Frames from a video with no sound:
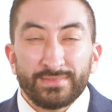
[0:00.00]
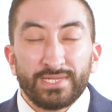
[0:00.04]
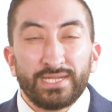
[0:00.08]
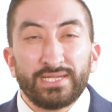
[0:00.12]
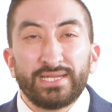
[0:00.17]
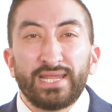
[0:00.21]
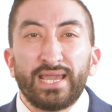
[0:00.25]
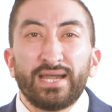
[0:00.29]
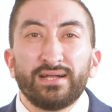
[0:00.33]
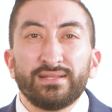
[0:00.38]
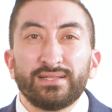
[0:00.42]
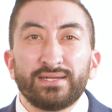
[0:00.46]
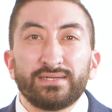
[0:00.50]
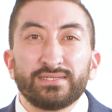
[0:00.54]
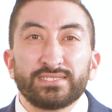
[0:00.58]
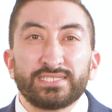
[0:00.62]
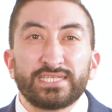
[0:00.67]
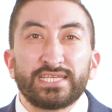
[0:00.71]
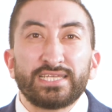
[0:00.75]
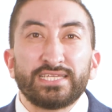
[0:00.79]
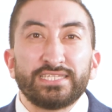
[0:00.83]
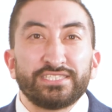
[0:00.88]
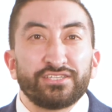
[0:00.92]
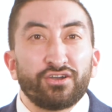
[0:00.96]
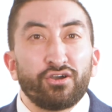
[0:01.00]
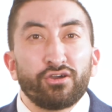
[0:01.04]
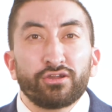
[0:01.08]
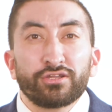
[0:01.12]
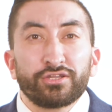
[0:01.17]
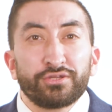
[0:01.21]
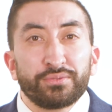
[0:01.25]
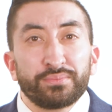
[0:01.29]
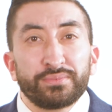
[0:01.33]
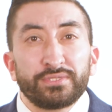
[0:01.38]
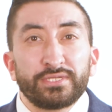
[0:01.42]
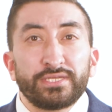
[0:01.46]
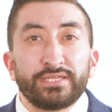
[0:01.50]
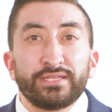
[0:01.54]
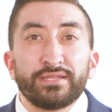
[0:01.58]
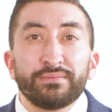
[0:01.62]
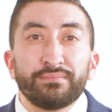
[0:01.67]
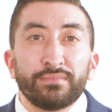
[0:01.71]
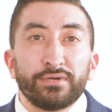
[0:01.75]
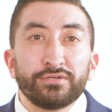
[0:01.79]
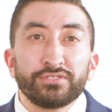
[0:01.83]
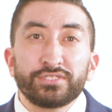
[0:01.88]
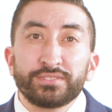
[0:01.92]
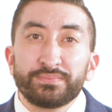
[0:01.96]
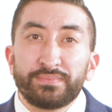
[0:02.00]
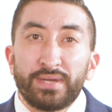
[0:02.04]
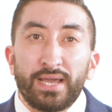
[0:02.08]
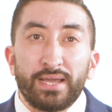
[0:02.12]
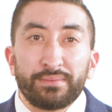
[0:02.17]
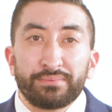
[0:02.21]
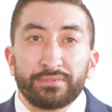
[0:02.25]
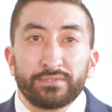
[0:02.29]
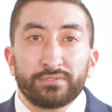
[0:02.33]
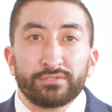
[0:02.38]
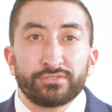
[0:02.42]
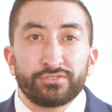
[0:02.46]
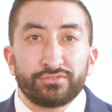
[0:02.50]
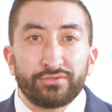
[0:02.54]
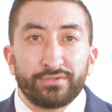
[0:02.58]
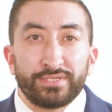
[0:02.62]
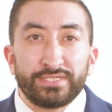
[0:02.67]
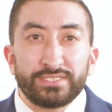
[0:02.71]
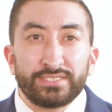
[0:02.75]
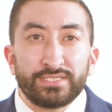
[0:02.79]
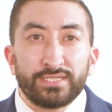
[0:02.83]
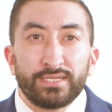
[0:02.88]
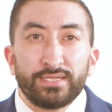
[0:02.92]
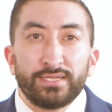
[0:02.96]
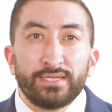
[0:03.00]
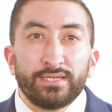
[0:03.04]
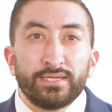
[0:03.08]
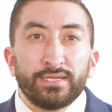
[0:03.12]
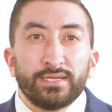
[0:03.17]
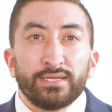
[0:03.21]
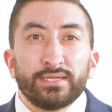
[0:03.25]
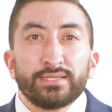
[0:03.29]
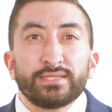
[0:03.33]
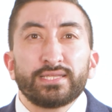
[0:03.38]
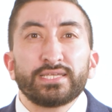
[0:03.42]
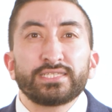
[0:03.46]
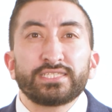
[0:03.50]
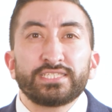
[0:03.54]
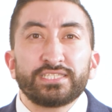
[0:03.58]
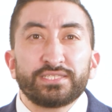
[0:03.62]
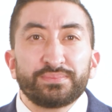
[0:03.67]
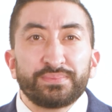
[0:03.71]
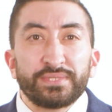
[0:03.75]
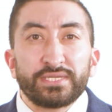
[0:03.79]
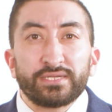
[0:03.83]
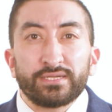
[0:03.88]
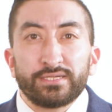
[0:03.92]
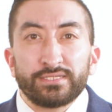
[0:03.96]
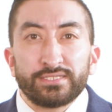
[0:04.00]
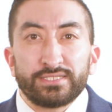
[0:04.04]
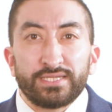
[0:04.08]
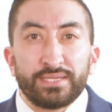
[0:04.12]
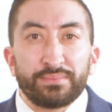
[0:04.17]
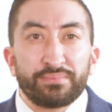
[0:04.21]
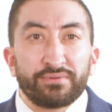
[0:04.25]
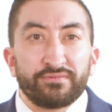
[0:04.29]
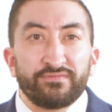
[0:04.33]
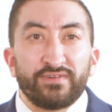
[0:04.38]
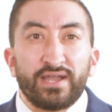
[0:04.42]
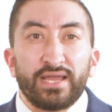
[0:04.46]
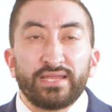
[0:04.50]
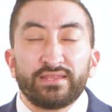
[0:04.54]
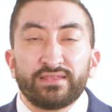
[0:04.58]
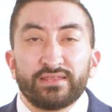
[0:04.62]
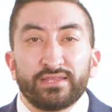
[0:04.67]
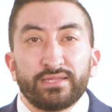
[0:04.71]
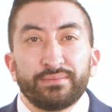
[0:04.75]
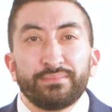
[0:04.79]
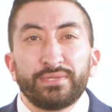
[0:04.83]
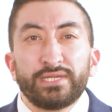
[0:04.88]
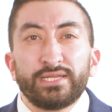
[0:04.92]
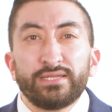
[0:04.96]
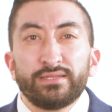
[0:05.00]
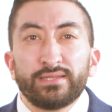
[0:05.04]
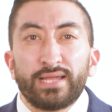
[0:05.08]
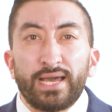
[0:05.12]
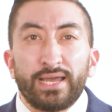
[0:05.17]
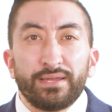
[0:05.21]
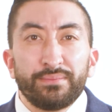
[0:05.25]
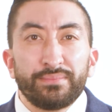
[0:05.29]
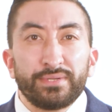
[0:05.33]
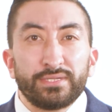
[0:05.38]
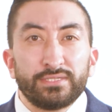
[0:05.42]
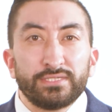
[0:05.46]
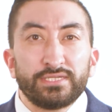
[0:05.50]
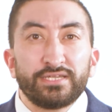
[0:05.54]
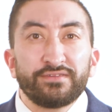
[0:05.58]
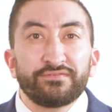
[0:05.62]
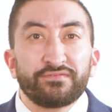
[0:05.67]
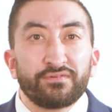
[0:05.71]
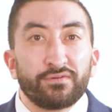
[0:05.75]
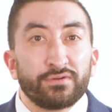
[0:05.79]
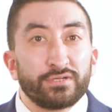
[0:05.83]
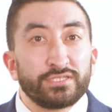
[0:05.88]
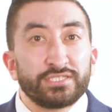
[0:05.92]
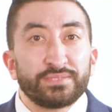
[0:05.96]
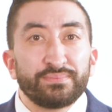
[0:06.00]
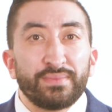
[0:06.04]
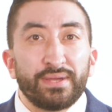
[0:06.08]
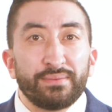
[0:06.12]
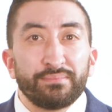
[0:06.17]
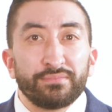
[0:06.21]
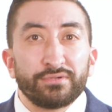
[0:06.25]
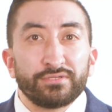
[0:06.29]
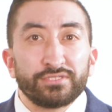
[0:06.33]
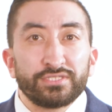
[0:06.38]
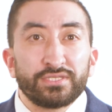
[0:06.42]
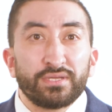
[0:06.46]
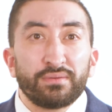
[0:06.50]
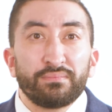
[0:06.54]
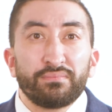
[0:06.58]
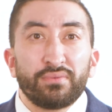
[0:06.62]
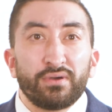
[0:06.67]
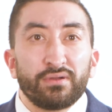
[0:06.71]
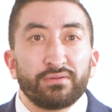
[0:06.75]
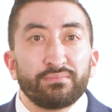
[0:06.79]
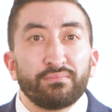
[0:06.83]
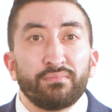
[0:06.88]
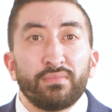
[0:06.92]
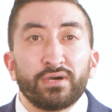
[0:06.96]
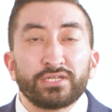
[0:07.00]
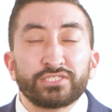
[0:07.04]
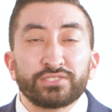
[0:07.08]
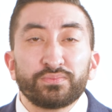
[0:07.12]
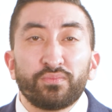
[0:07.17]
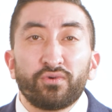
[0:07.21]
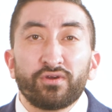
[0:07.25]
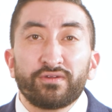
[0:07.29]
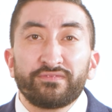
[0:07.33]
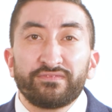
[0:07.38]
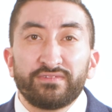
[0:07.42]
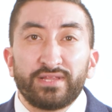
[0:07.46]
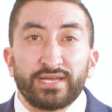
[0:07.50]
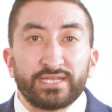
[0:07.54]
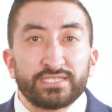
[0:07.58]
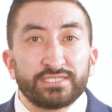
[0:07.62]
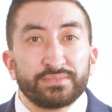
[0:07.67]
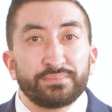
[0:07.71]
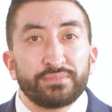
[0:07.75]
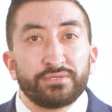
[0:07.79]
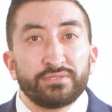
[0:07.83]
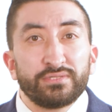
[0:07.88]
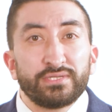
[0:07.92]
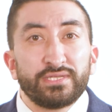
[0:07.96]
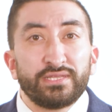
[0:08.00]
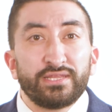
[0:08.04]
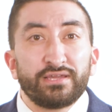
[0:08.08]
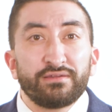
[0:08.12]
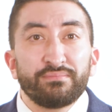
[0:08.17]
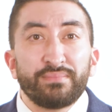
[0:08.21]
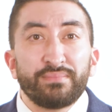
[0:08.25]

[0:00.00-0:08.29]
An LLC is arguably the most popular choice. This is because they provide limited liability for its members, but are much more flexible in their